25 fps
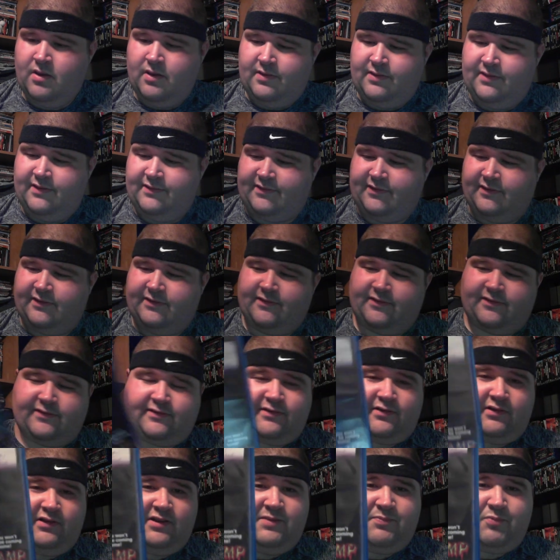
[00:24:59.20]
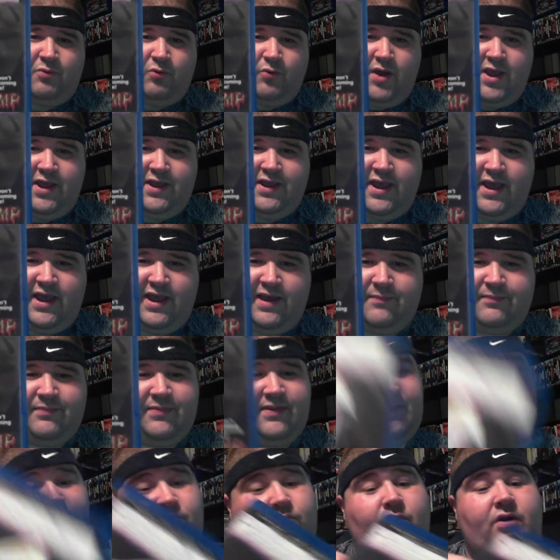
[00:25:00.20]
This is Sleepaway Camp.
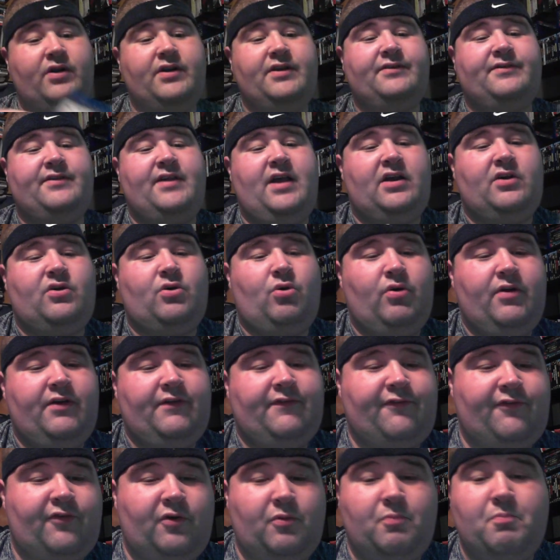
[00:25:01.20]
This one is not going for